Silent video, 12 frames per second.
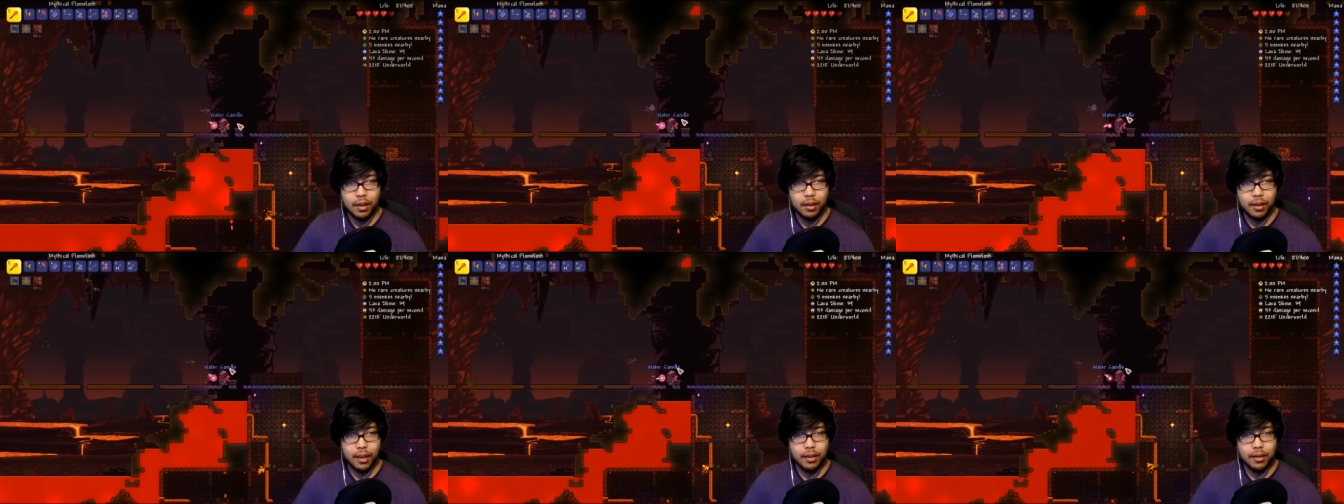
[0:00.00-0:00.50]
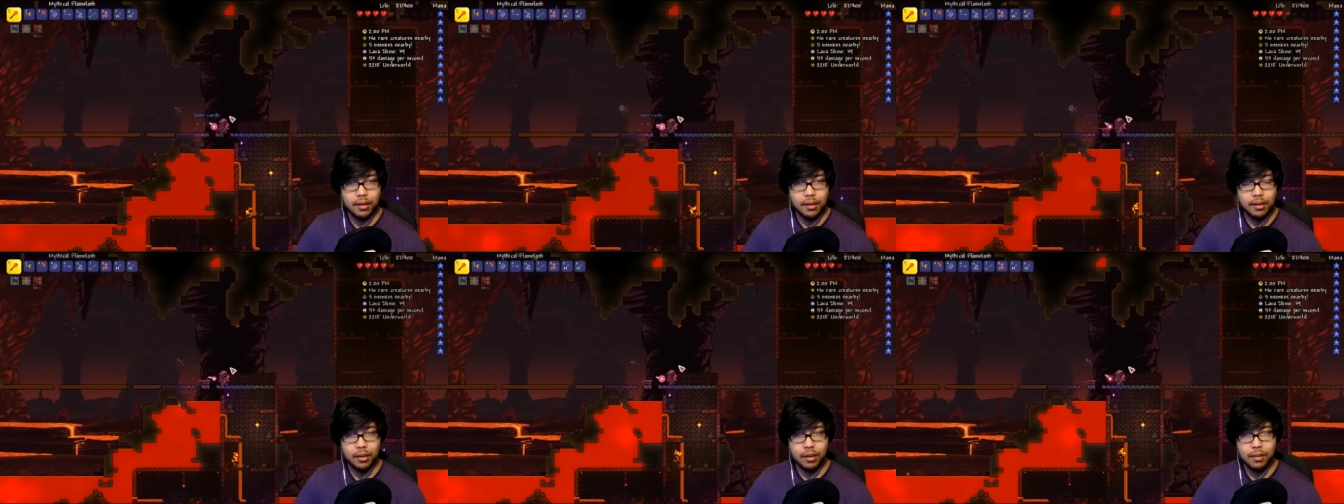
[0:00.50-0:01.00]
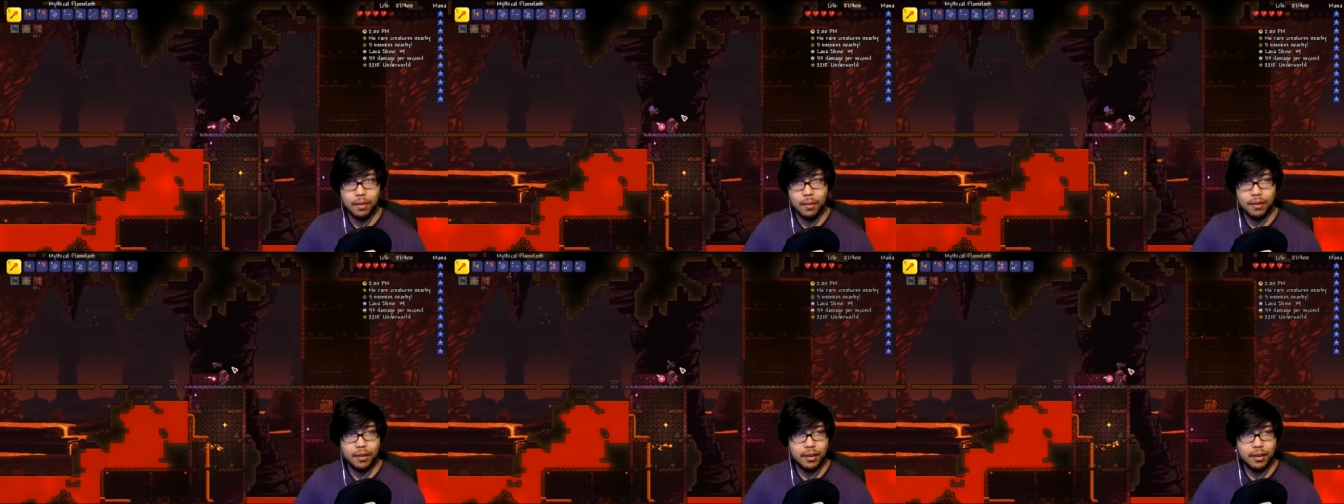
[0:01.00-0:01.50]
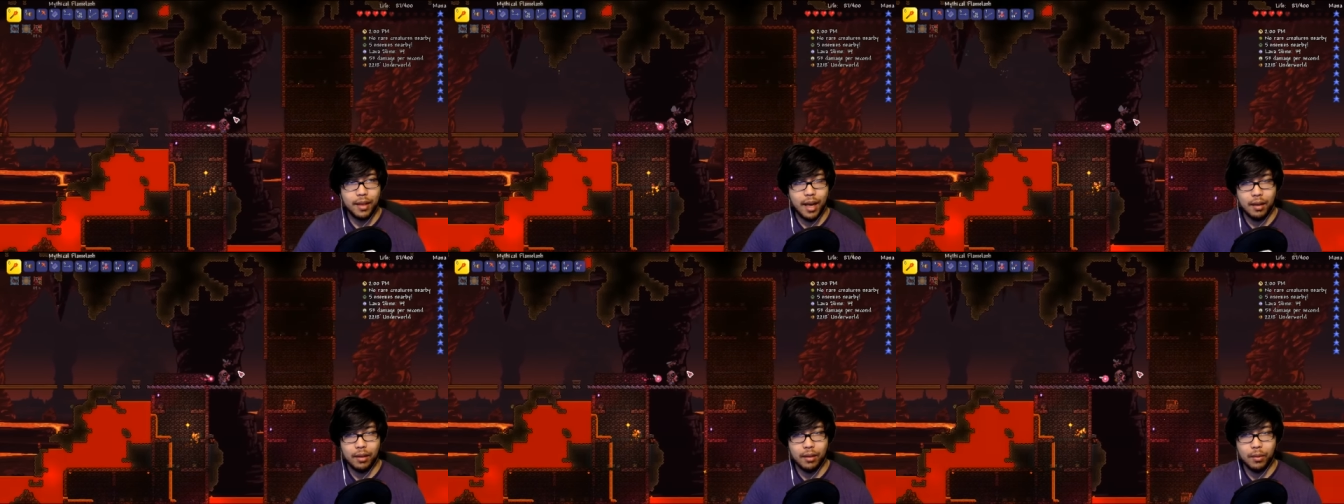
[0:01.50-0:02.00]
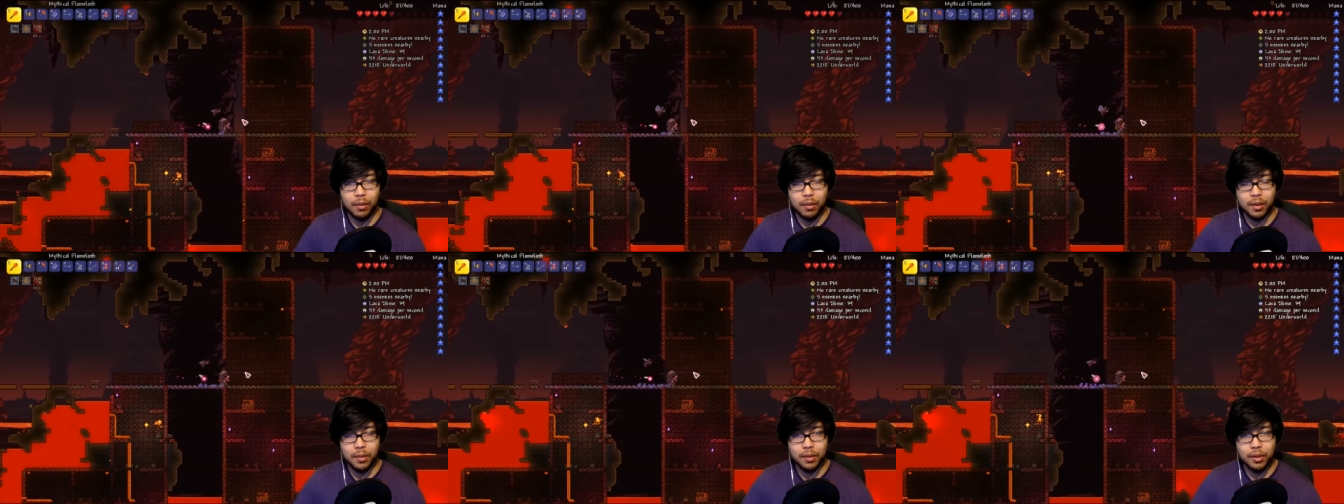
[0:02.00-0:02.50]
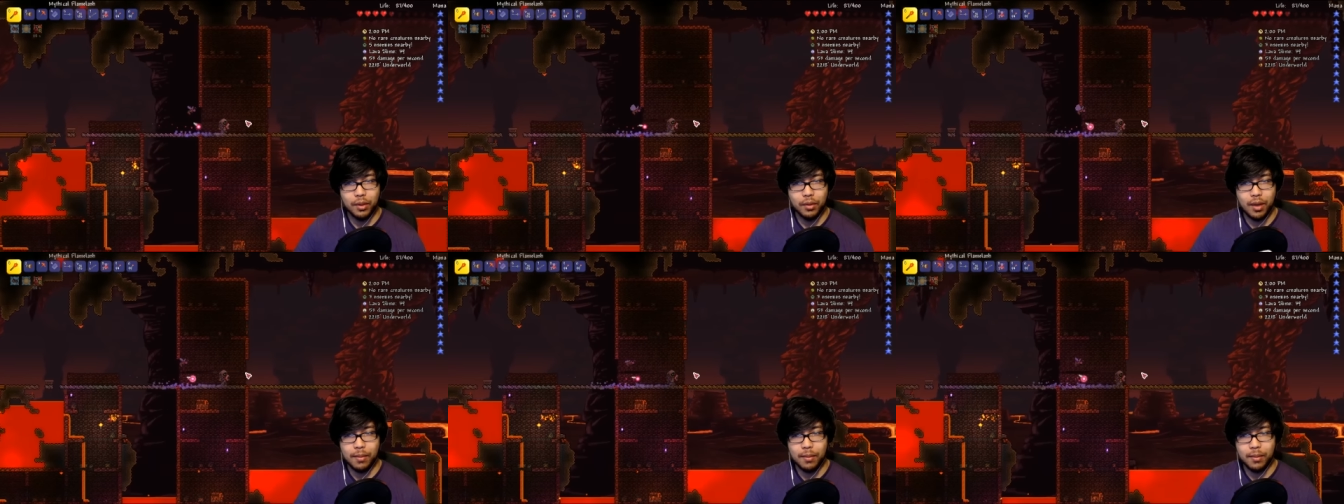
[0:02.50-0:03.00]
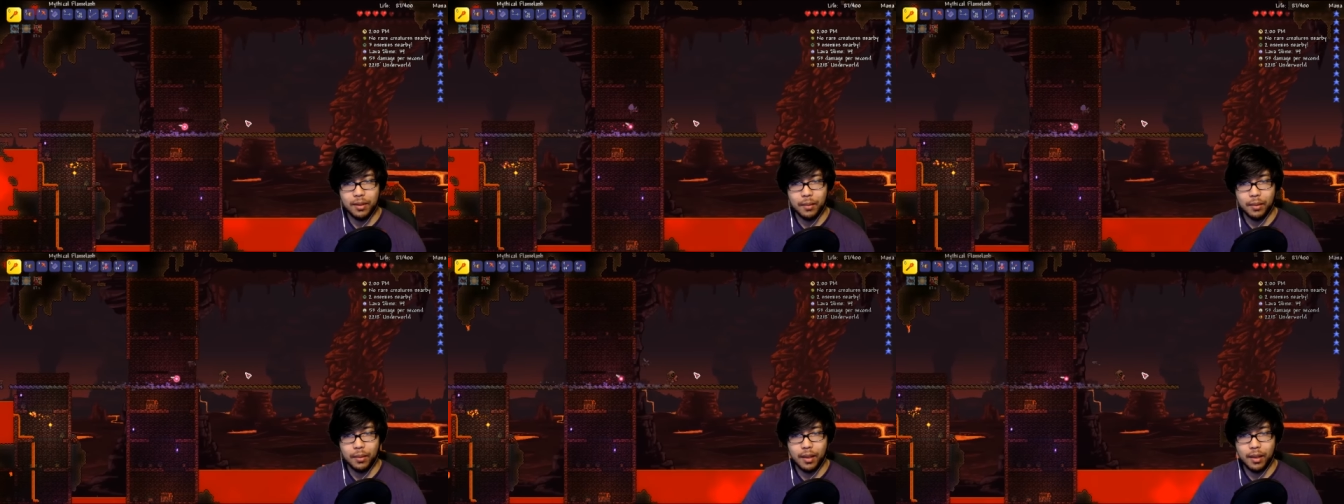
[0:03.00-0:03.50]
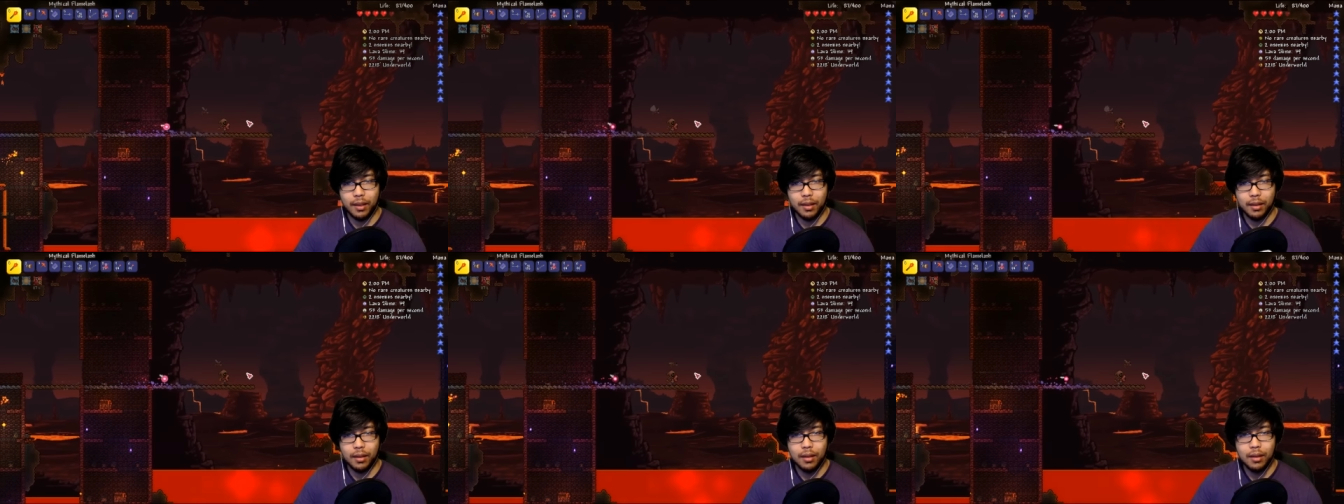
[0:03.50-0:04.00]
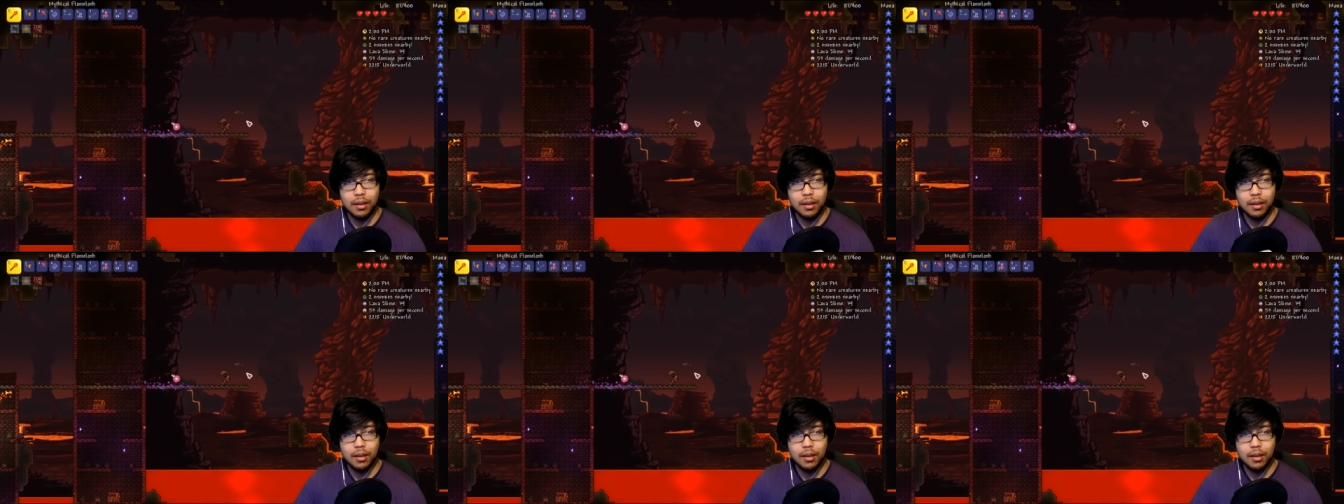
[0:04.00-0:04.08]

Okay, so remember the the area where we're supposed to drop him. It's gonna be right here.